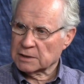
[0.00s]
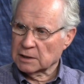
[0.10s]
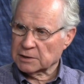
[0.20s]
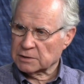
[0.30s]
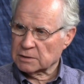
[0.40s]

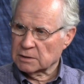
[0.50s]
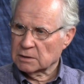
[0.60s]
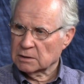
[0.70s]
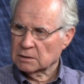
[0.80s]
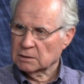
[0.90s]
less
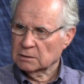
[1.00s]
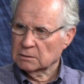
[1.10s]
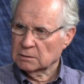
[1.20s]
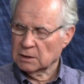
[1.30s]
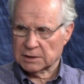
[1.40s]

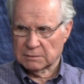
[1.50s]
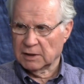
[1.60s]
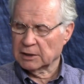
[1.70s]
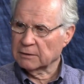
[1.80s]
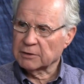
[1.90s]
less
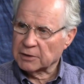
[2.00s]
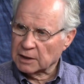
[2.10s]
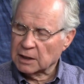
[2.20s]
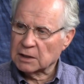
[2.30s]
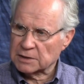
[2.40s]
about
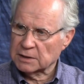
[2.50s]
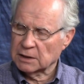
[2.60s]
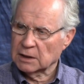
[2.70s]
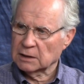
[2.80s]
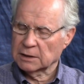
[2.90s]
everything else in the
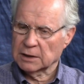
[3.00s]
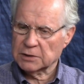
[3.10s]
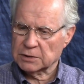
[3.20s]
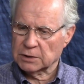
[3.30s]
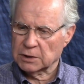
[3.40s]

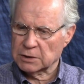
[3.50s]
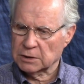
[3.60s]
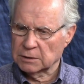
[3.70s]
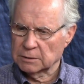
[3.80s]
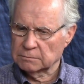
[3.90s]
LDS Church,
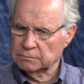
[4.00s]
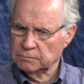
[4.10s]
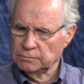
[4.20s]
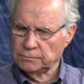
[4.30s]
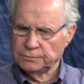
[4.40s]
and uh, yeah.